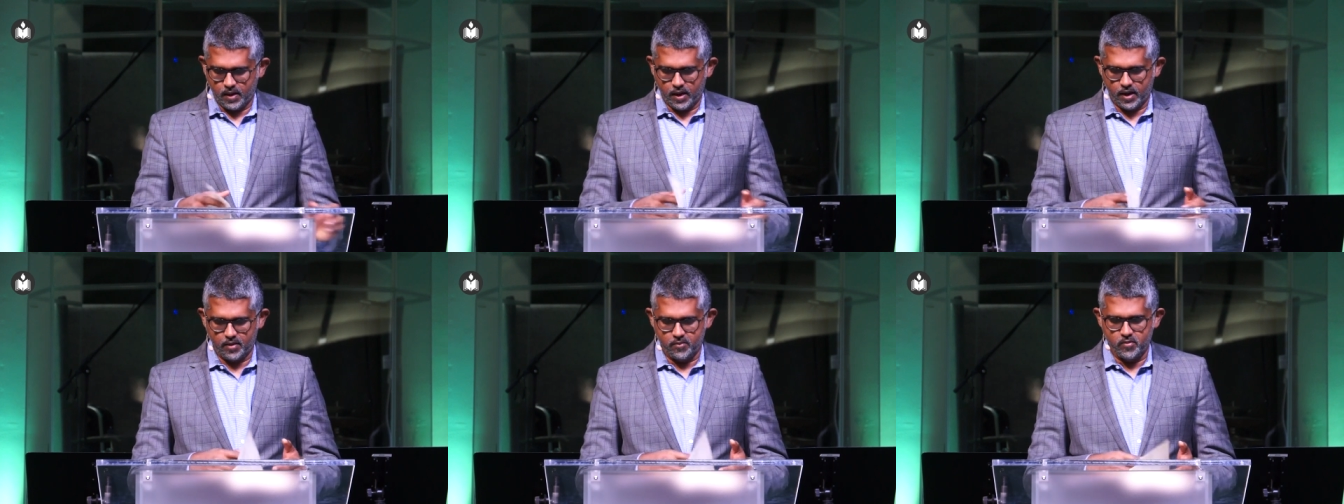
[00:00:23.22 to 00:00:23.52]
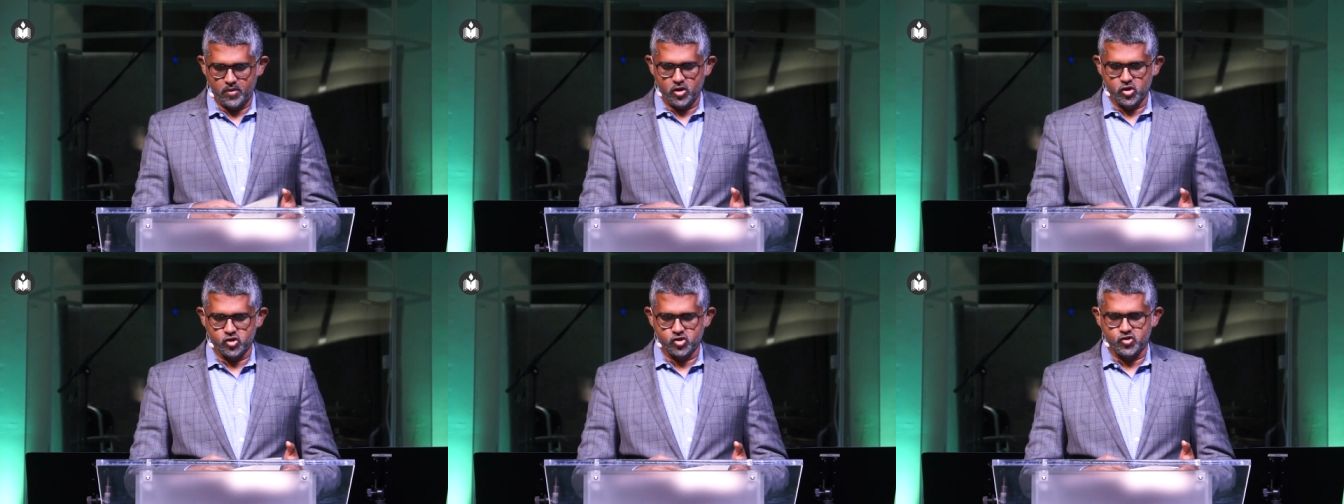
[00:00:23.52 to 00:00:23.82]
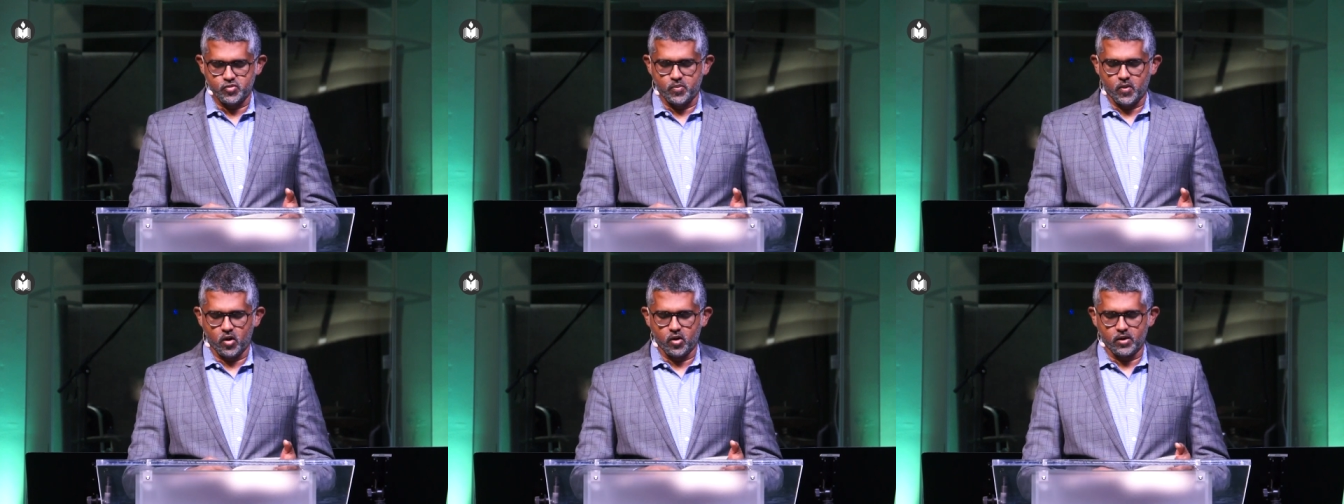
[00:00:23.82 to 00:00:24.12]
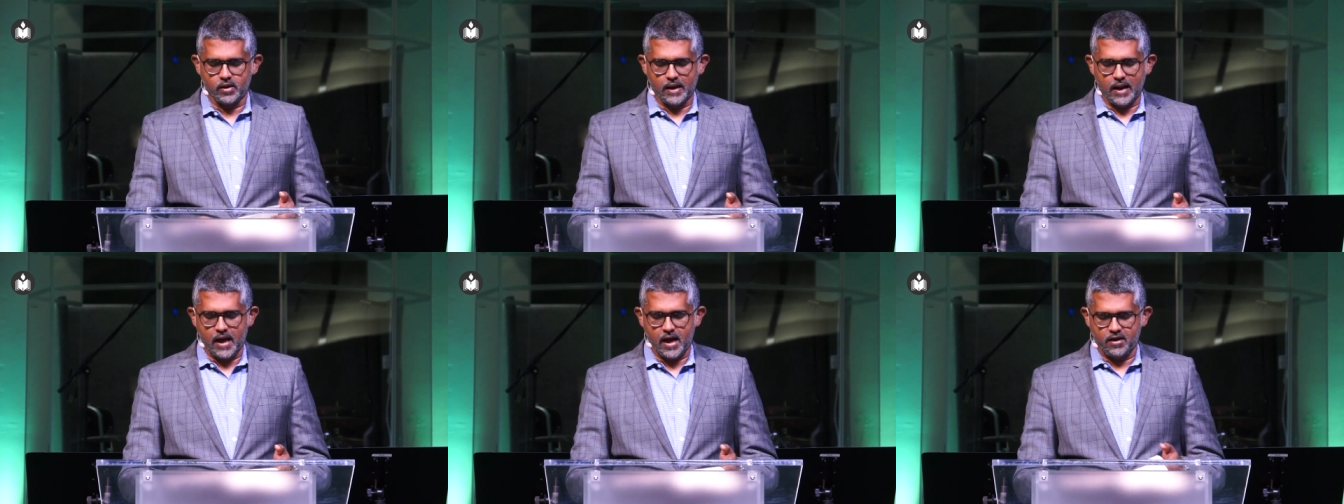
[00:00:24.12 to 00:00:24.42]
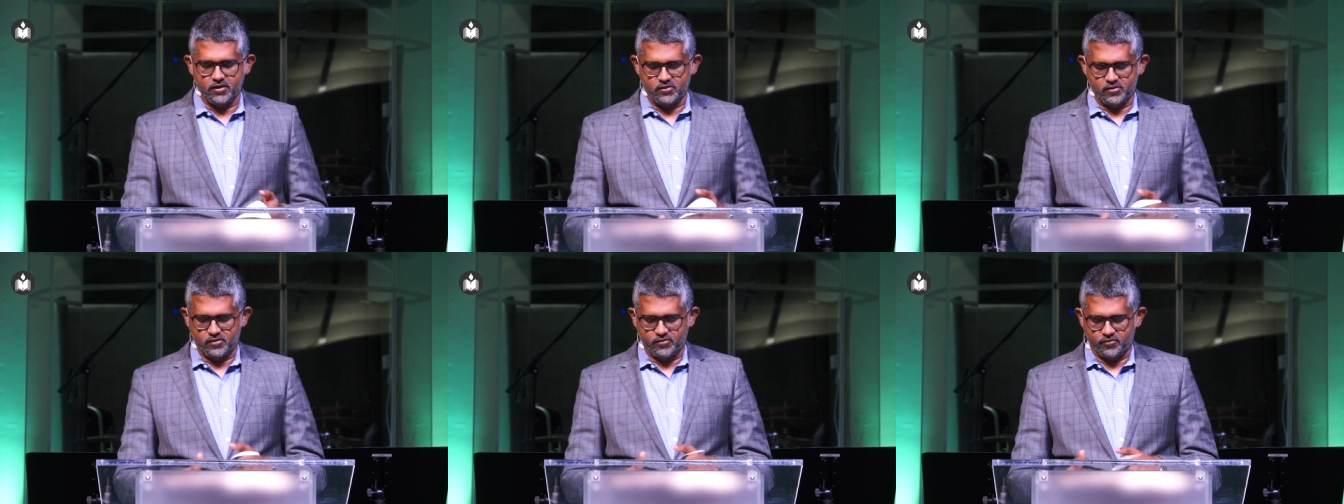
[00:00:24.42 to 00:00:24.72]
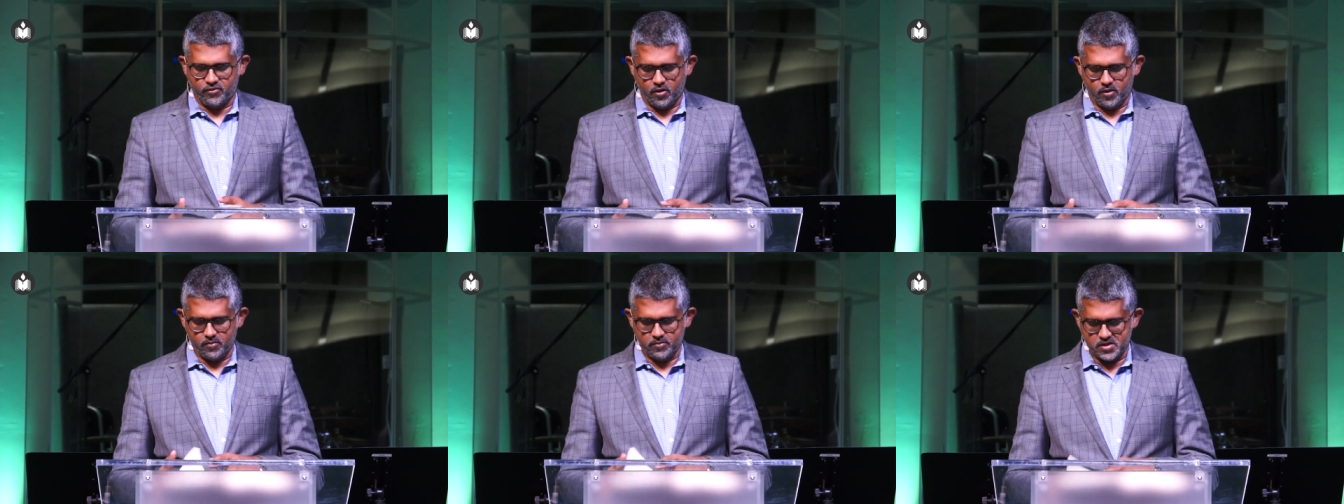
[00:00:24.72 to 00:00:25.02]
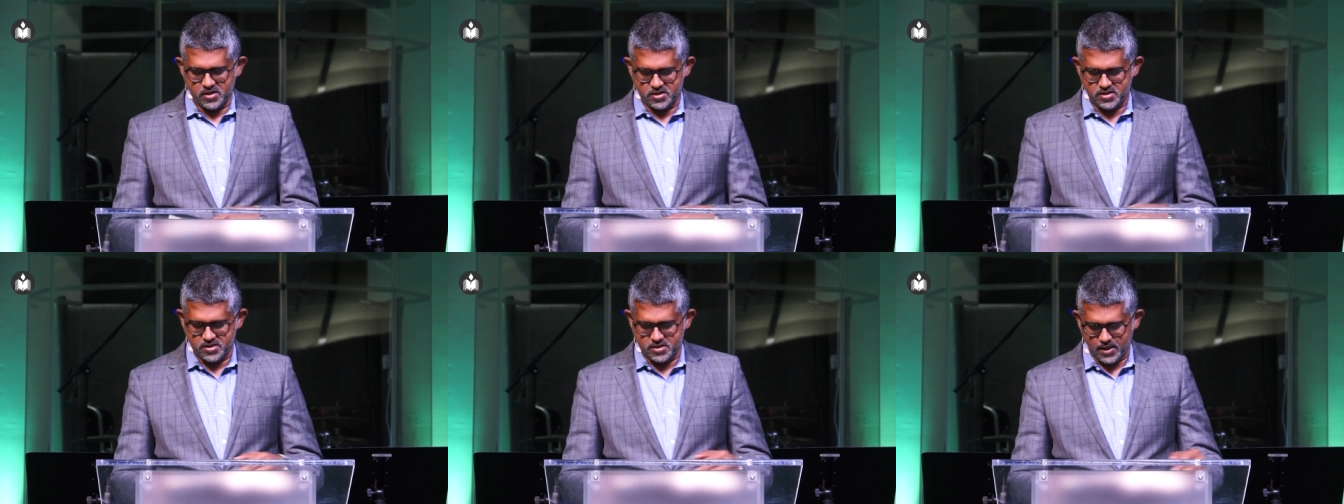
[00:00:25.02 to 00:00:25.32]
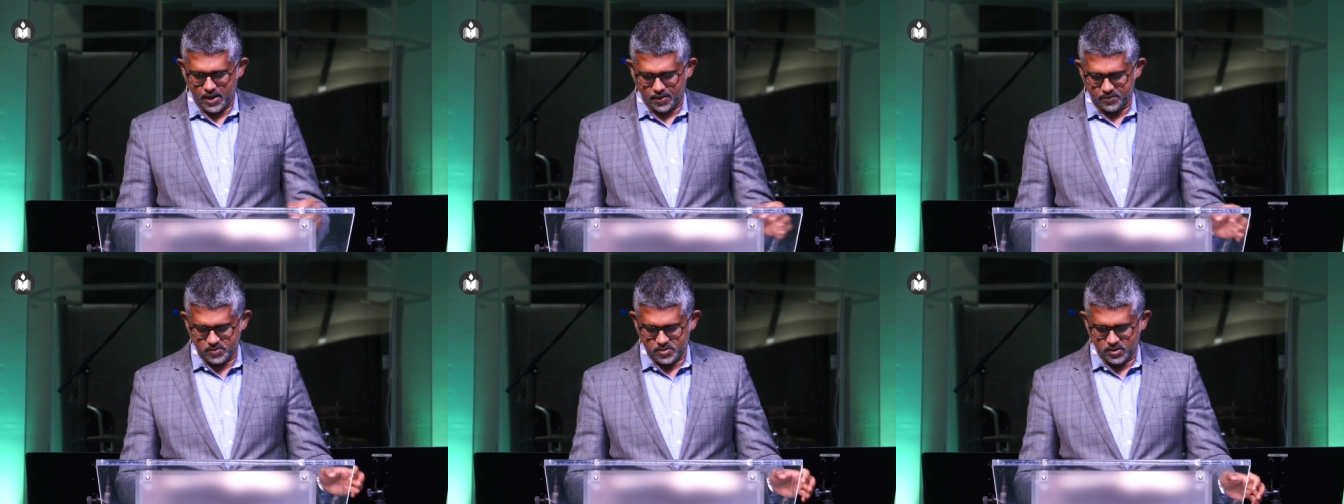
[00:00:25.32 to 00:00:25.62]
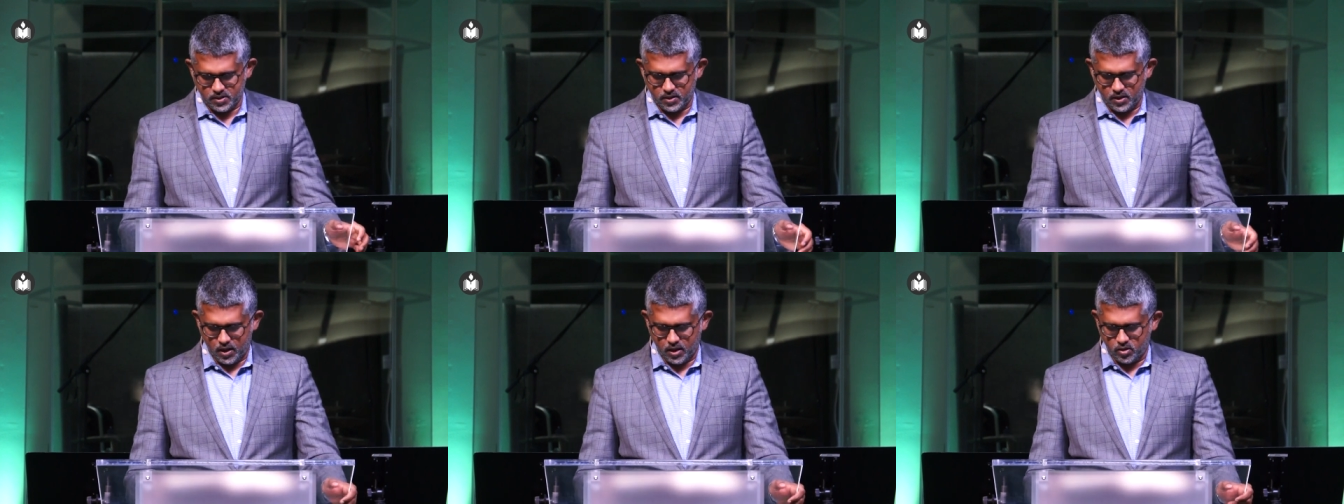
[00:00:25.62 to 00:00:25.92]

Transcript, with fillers: And Minu spoke last from this chapter.